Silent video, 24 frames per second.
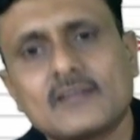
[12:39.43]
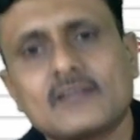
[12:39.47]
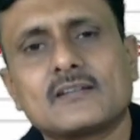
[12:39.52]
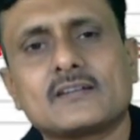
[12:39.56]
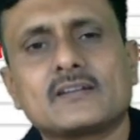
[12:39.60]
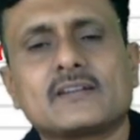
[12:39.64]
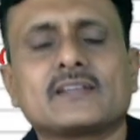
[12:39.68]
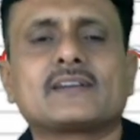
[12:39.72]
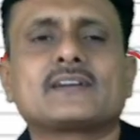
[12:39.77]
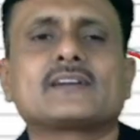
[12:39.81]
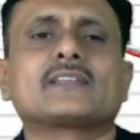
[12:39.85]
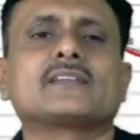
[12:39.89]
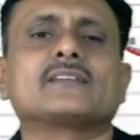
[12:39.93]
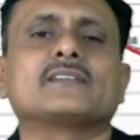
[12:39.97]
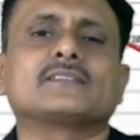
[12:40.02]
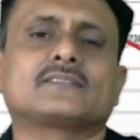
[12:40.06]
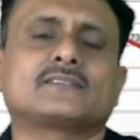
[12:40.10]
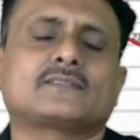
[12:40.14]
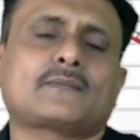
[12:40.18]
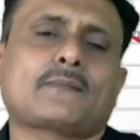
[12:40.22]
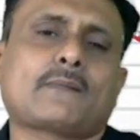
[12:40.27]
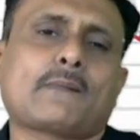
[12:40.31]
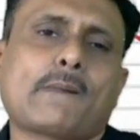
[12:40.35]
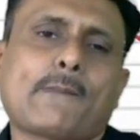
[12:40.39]
decrease
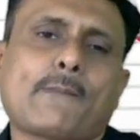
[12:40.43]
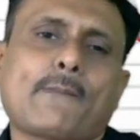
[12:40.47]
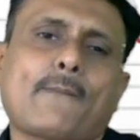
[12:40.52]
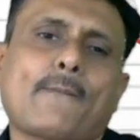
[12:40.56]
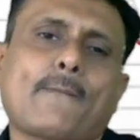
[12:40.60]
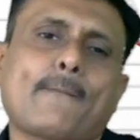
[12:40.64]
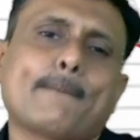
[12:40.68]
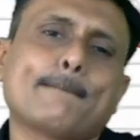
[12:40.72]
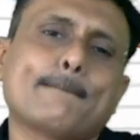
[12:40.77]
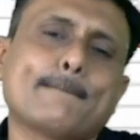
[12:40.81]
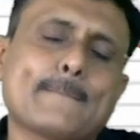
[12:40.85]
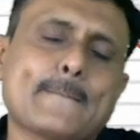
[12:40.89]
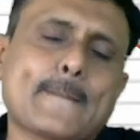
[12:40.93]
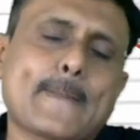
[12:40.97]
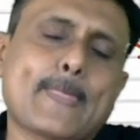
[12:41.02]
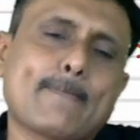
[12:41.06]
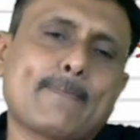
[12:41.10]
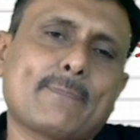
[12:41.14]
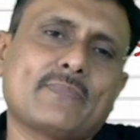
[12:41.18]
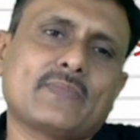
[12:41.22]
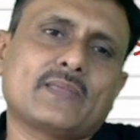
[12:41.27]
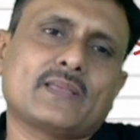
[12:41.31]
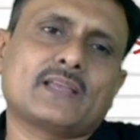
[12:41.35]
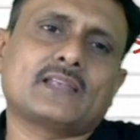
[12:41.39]

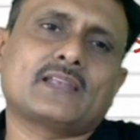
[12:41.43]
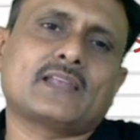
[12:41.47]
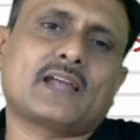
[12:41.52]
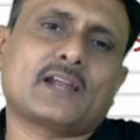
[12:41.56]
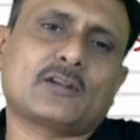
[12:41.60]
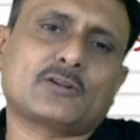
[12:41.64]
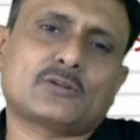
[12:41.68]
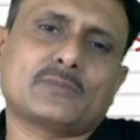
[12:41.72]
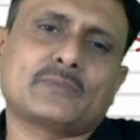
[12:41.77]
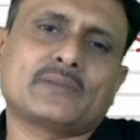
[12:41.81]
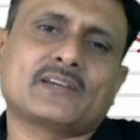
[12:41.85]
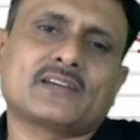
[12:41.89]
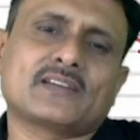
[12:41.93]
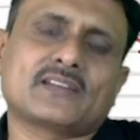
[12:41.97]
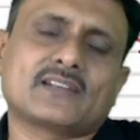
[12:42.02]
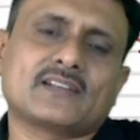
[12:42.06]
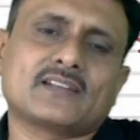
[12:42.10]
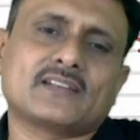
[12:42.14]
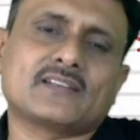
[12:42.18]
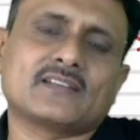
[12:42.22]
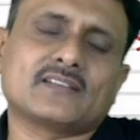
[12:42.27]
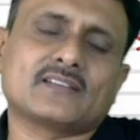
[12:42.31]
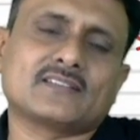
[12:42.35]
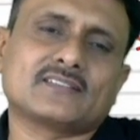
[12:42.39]
in atomic
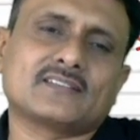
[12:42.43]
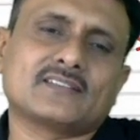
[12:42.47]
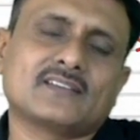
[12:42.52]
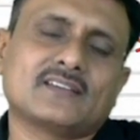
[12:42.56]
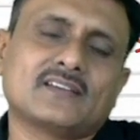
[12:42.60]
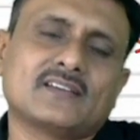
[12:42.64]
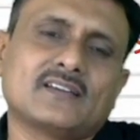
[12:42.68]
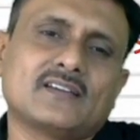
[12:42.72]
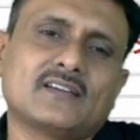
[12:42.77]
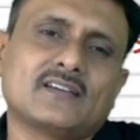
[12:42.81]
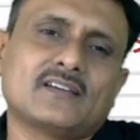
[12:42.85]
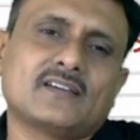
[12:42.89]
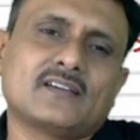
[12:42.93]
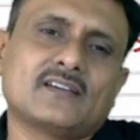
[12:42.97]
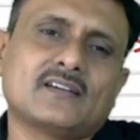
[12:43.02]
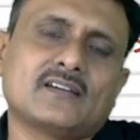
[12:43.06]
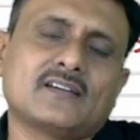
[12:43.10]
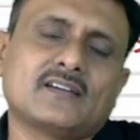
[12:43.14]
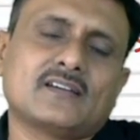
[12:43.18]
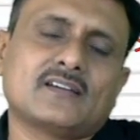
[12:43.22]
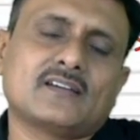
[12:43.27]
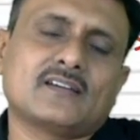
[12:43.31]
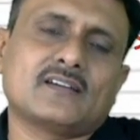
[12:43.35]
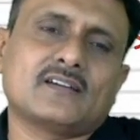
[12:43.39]
radius,
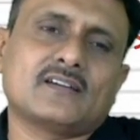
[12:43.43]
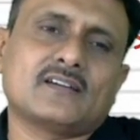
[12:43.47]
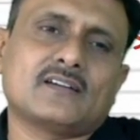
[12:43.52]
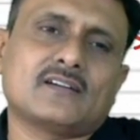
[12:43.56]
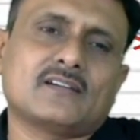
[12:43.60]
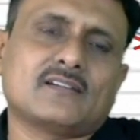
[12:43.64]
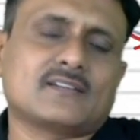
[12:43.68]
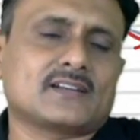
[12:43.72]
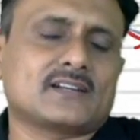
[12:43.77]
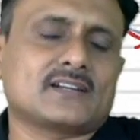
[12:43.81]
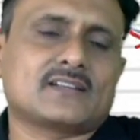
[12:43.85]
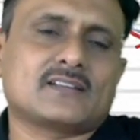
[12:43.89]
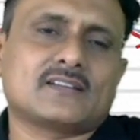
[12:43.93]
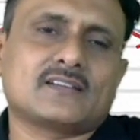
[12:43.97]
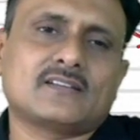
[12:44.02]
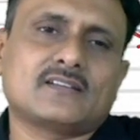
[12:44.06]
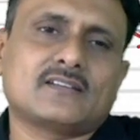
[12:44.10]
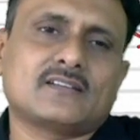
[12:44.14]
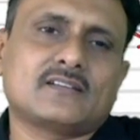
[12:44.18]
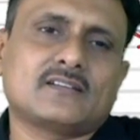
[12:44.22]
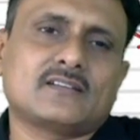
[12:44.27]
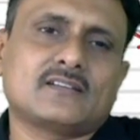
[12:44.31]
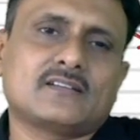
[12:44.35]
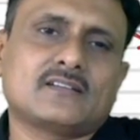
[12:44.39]
alright,
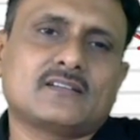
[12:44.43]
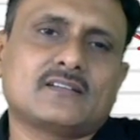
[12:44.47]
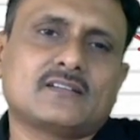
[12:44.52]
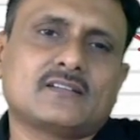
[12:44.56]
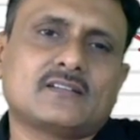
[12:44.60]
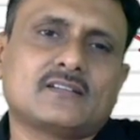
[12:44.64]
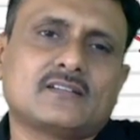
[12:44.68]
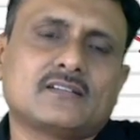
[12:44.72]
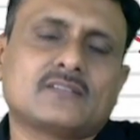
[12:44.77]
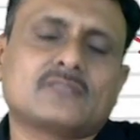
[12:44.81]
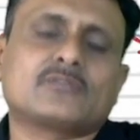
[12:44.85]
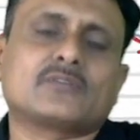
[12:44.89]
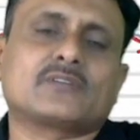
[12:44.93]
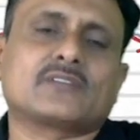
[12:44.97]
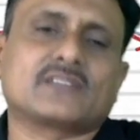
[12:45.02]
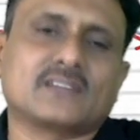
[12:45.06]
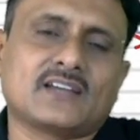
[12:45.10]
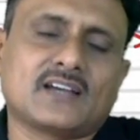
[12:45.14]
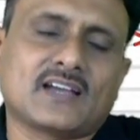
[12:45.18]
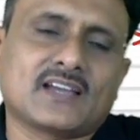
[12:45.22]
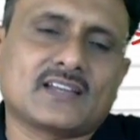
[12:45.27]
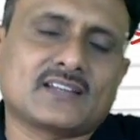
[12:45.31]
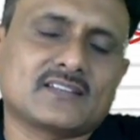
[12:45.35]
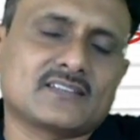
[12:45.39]
sorry,
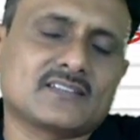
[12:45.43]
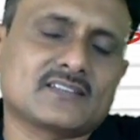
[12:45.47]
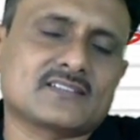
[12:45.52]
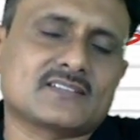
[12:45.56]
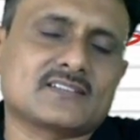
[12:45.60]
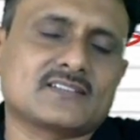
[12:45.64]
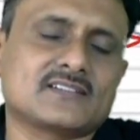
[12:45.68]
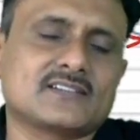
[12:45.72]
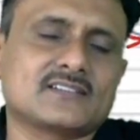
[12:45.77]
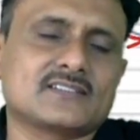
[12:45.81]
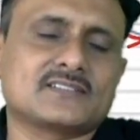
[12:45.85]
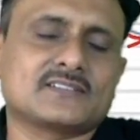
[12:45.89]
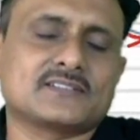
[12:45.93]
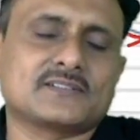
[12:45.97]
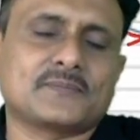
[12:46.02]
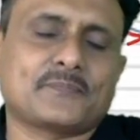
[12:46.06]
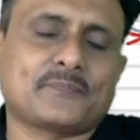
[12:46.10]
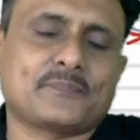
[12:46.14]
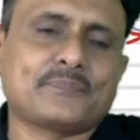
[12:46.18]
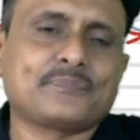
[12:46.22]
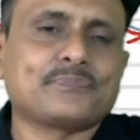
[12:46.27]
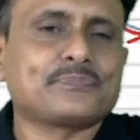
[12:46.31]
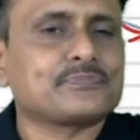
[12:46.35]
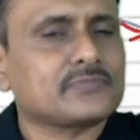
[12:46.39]
ionization energy
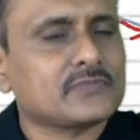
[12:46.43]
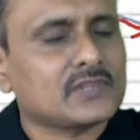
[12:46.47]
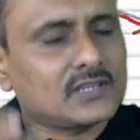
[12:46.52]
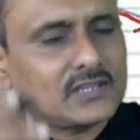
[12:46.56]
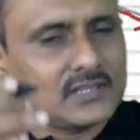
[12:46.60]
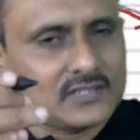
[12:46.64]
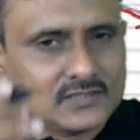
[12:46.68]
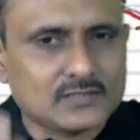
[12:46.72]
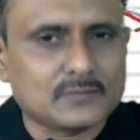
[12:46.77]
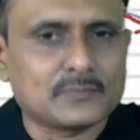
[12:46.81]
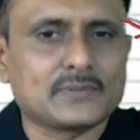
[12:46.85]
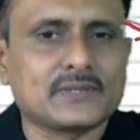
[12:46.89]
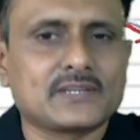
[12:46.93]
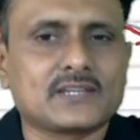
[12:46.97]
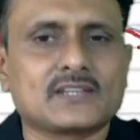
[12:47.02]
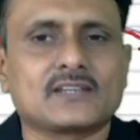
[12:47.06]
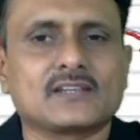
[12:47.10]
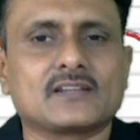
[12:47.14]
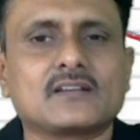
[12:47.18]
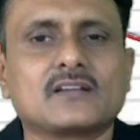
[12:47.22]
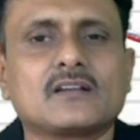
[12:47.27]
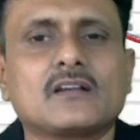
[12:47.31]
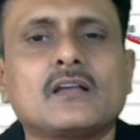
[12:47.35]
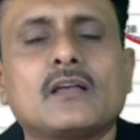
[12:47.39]
in the
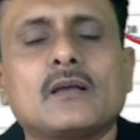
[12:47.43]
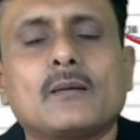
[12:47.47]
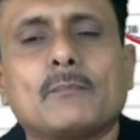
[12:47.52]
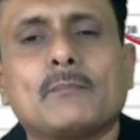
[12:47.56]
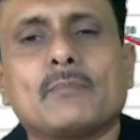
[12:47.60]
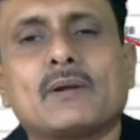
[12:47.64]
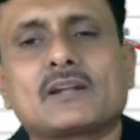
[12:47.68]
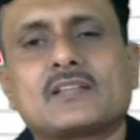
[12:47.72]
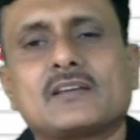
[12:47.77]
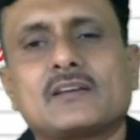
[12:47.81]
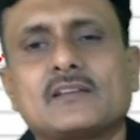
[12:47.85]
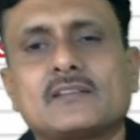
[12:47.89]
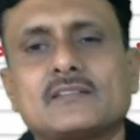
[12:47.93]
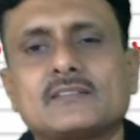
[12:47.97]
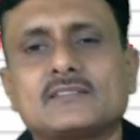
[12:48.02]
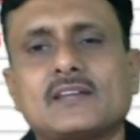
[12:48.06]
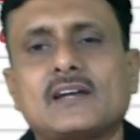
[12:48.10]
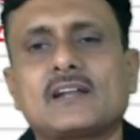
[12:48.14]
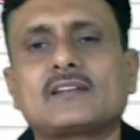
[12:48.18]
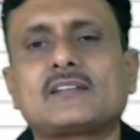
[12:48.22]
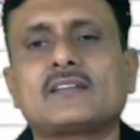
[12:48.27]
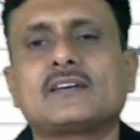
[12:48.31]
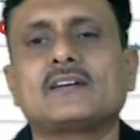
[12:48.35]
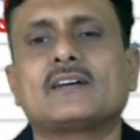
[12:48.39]
beginning, but
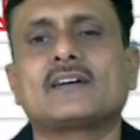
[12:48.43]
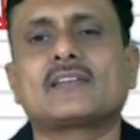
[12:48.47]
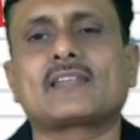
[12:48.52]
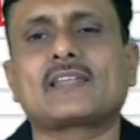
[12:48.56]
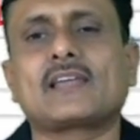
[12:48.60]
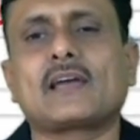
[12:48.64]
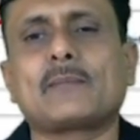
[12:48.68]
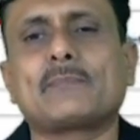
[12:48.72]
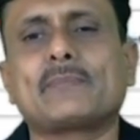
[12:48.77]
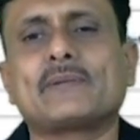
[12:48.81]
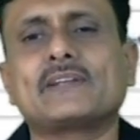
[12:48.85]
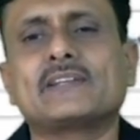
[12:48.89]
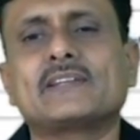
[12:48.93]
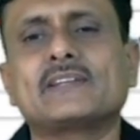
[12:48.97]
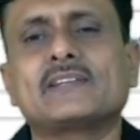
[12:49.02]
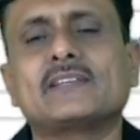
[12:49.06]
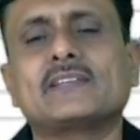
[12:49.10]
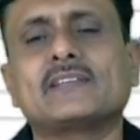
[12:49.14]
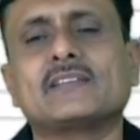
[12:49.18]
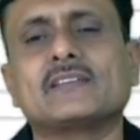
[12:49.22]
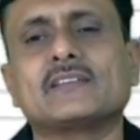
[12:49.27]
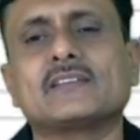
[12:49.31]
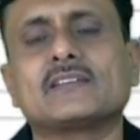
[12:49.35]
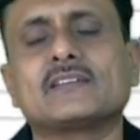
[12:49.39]
that
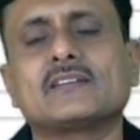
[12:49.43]
rapidity